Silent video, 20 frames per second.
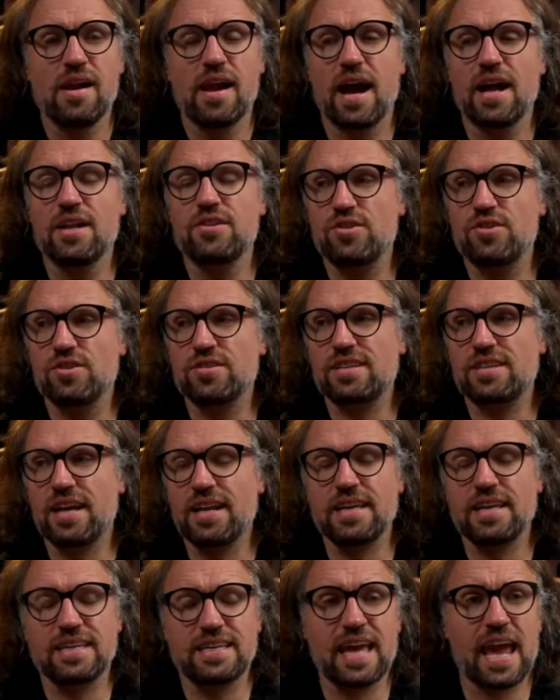and just kind
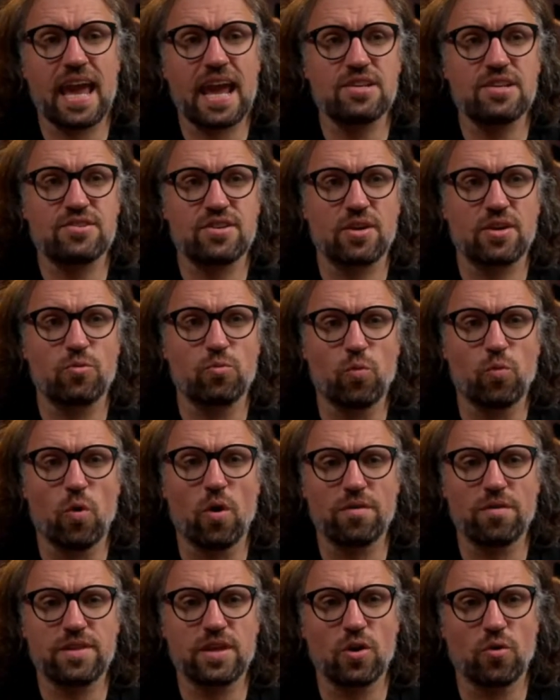of gauging
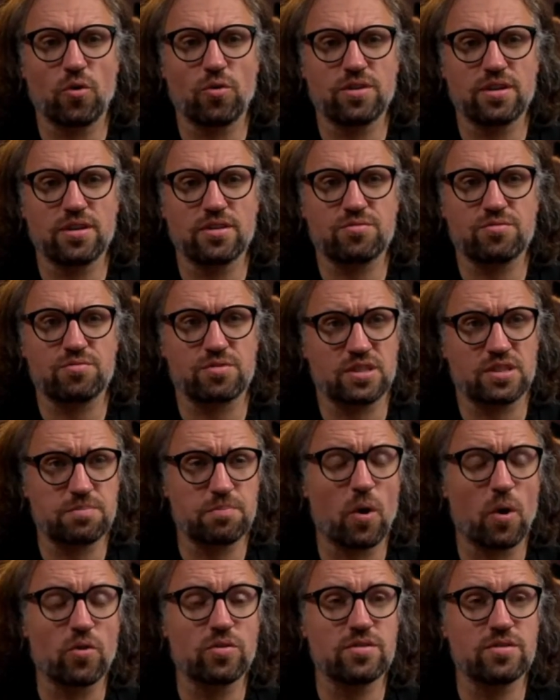what the audience
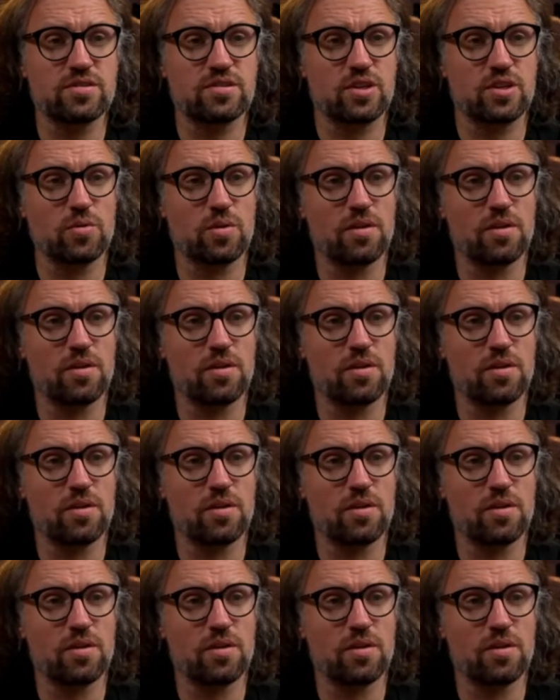responds to.